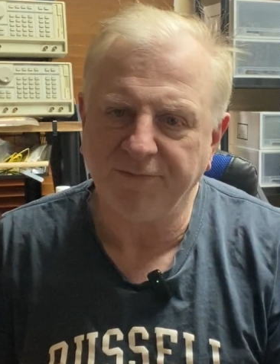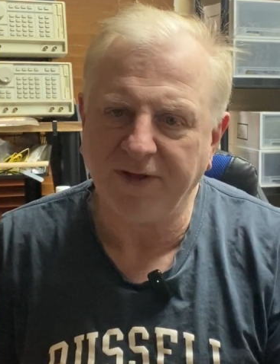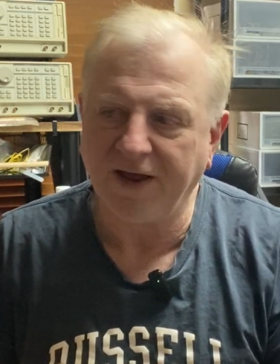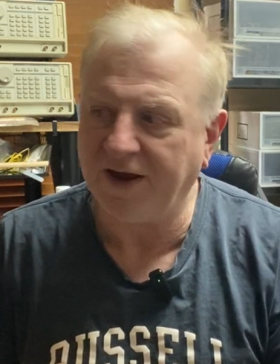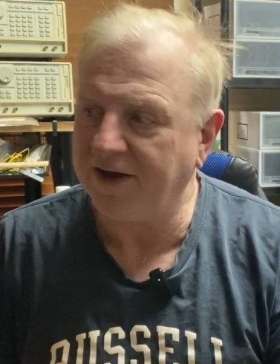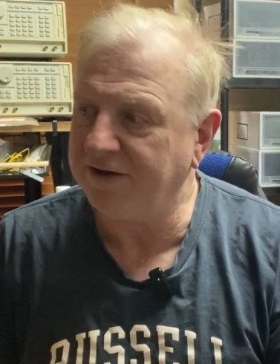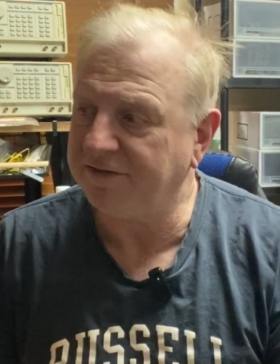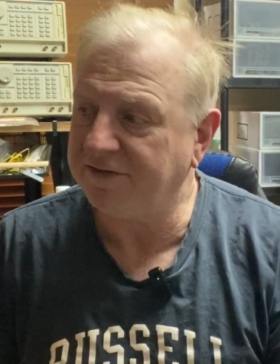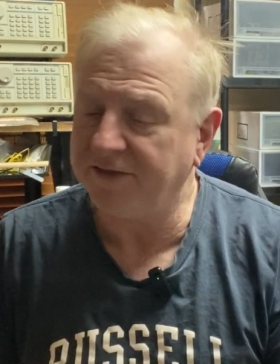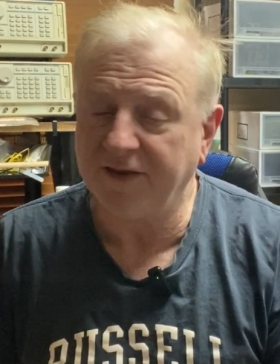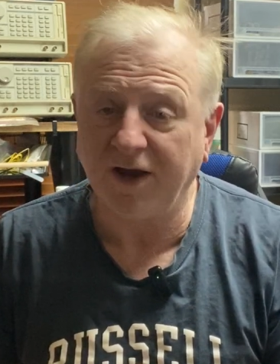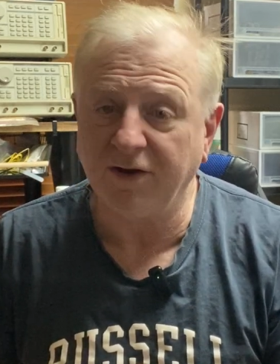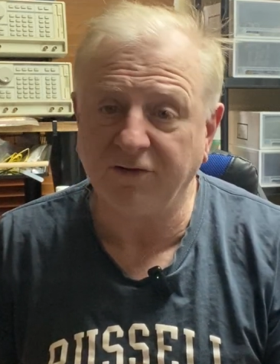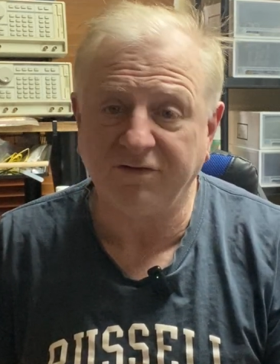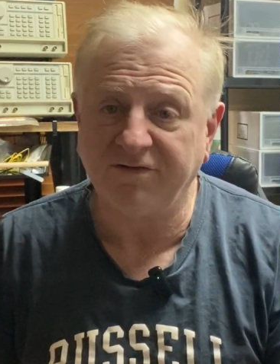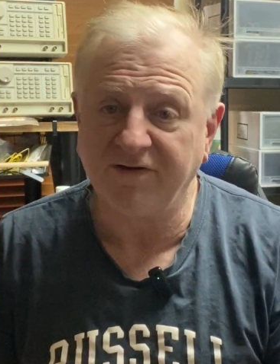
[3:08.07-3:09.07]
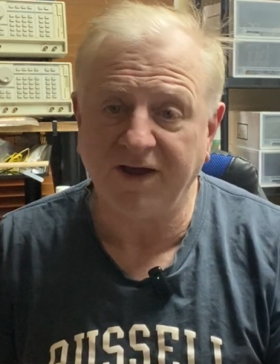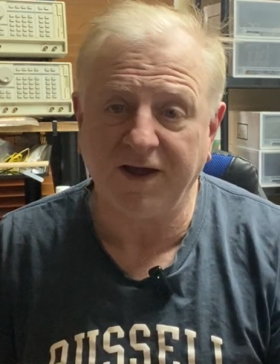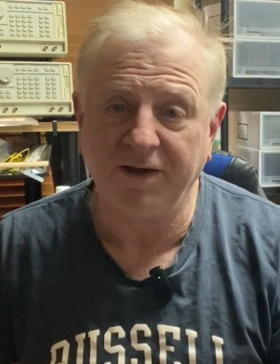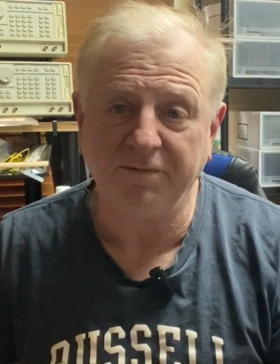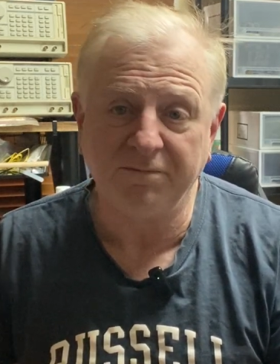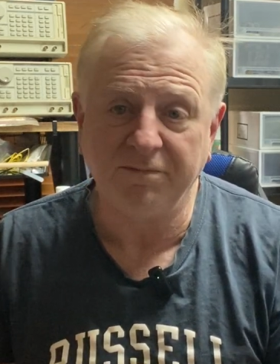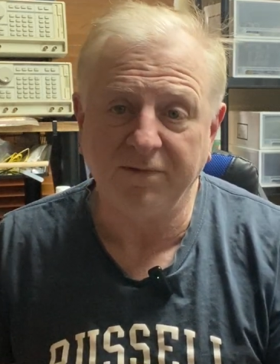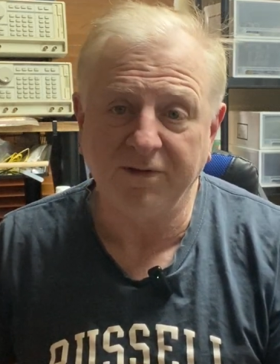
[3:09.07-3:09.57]
and they
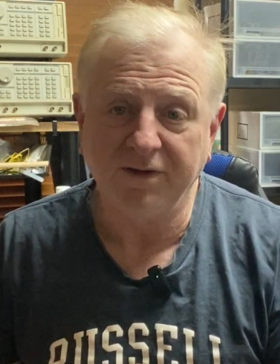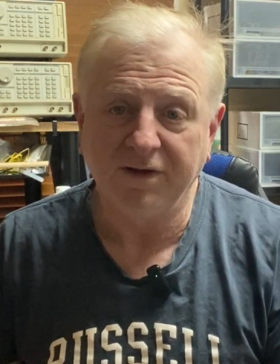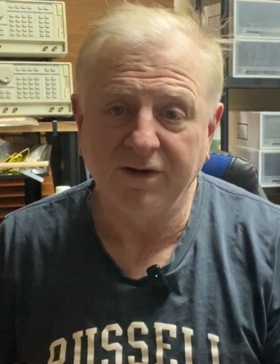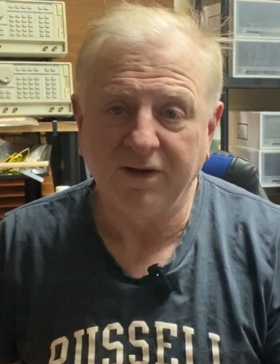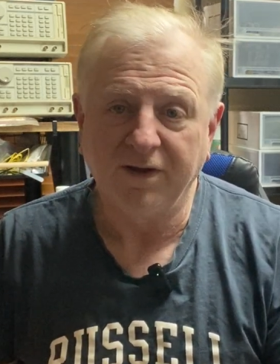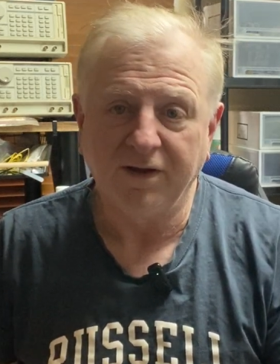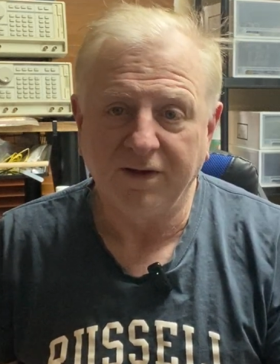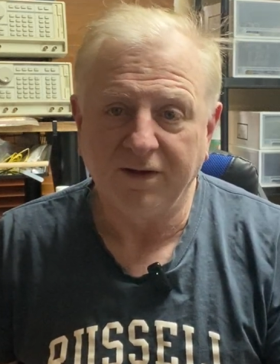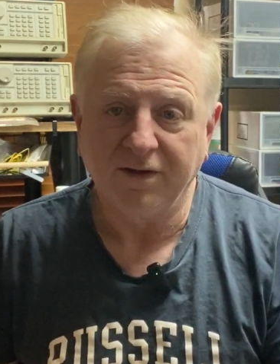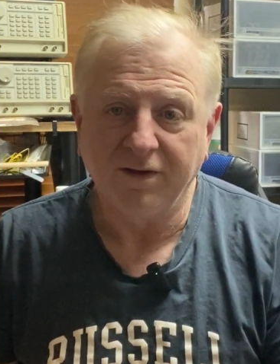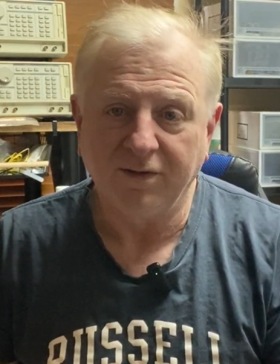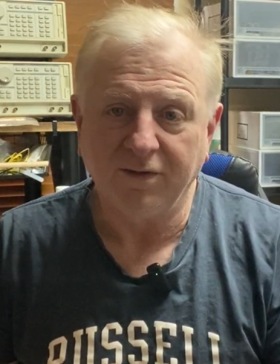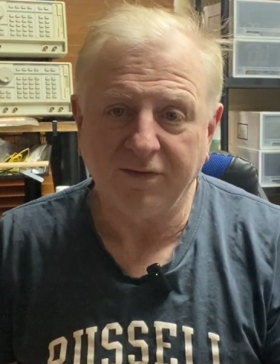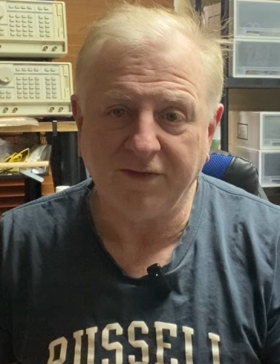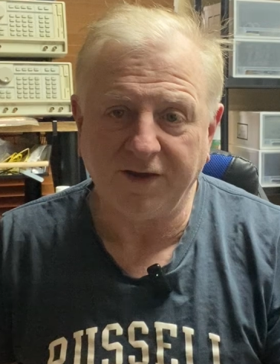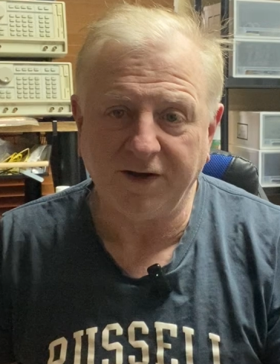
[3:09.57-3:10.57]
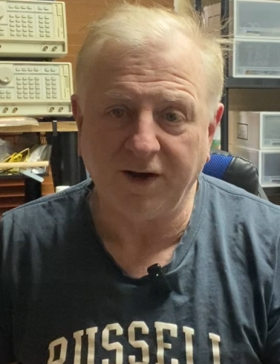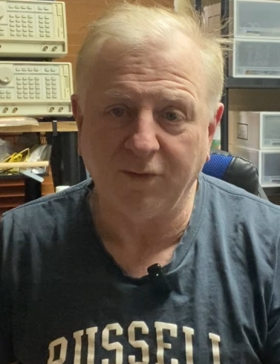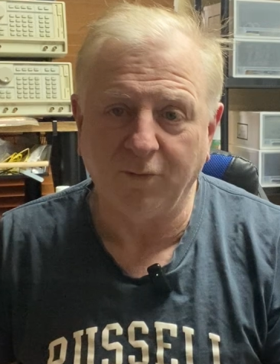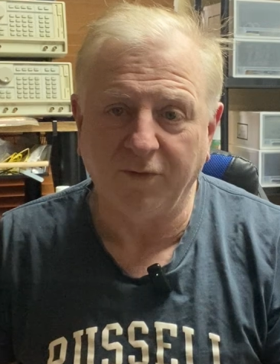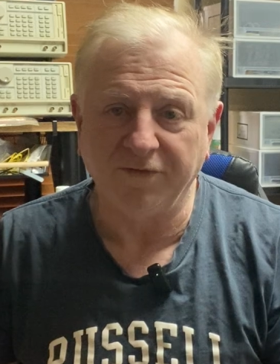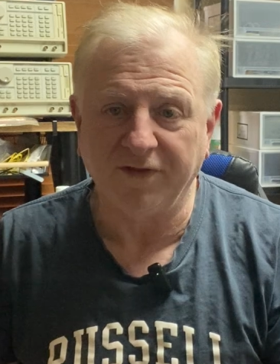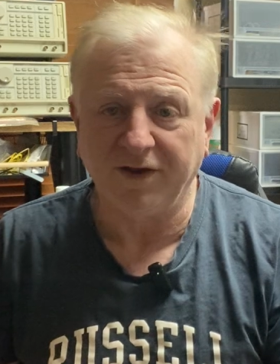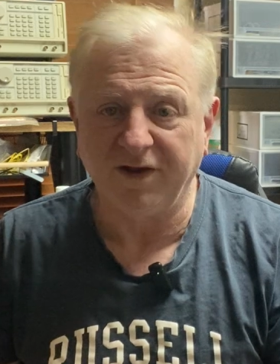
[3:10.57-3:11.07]
don't
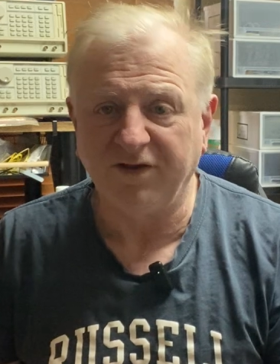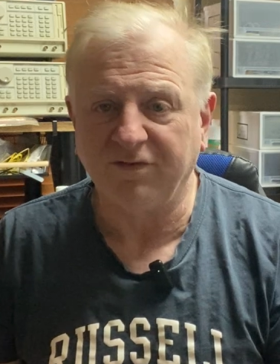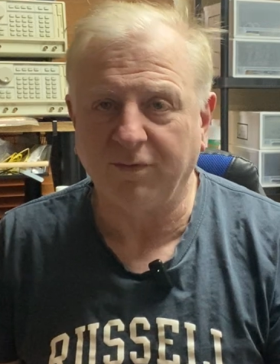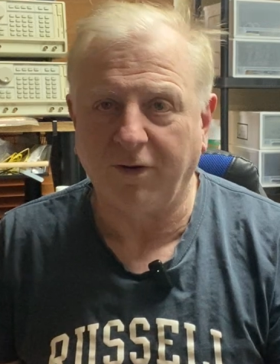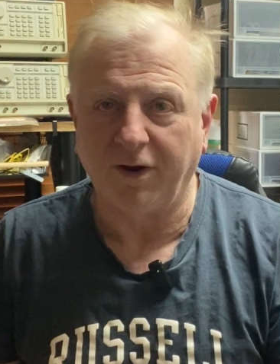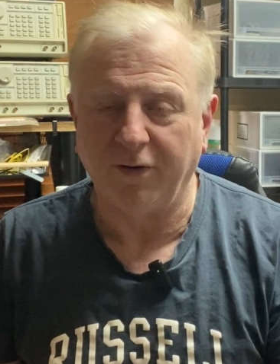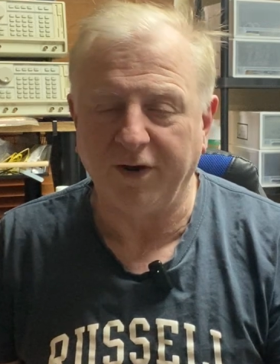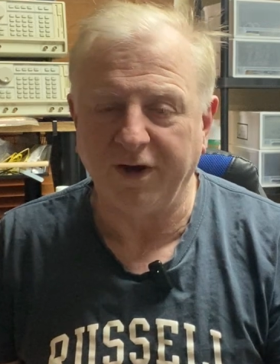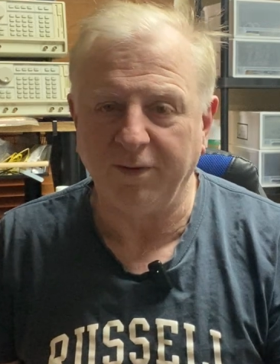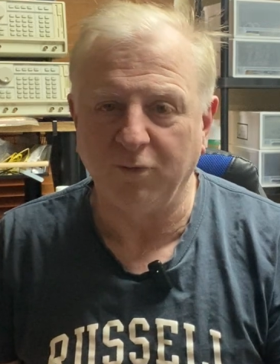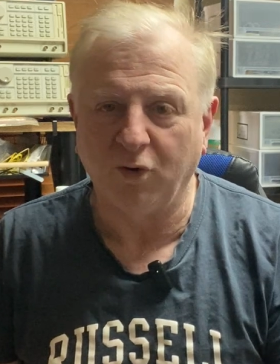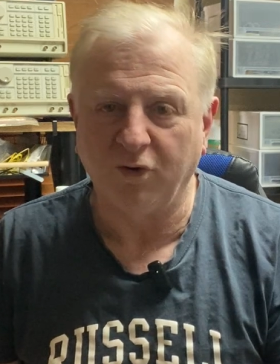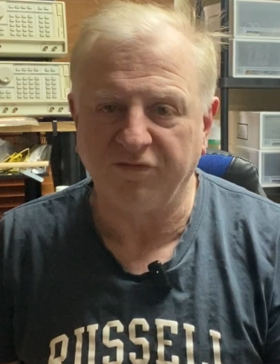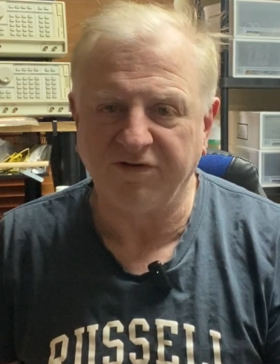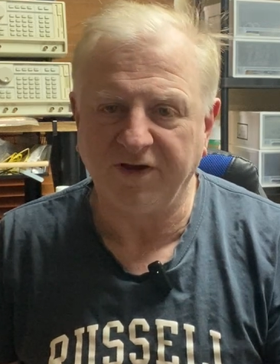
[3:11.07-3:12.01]
want the Litz wire anymore.